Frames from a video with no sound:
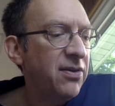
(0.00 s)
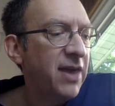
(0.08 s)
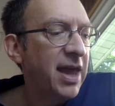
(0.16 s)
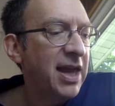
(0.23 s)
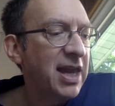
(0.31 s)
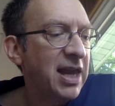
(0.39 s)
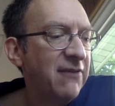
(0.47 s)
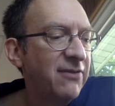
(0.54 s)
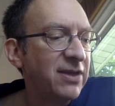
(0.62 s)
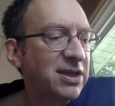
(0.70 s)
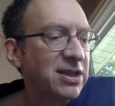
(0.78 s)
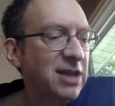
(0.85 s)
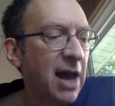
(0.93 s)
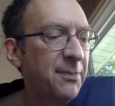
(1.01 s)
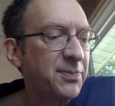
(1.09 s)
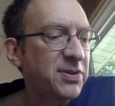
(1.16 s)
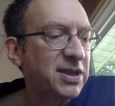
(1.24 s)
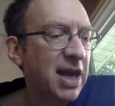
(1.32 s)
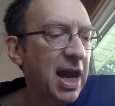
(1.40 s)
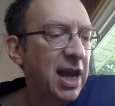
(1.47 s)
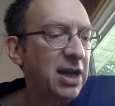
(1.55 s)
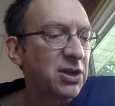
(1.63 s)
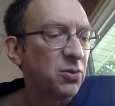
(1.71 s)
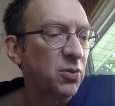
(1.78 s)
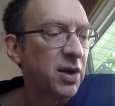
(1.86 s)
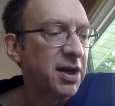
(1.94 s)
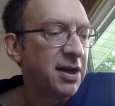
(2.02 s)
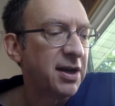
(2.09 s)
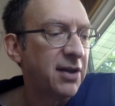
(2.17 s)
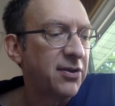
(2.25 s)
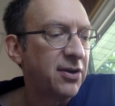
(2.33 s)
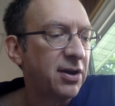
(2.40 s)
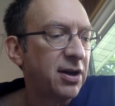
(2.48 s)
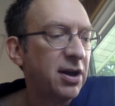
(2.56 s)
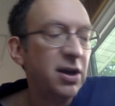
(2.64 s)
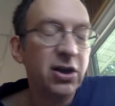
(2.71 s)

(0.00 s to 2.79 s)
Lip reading: they had even stopped saying to one another,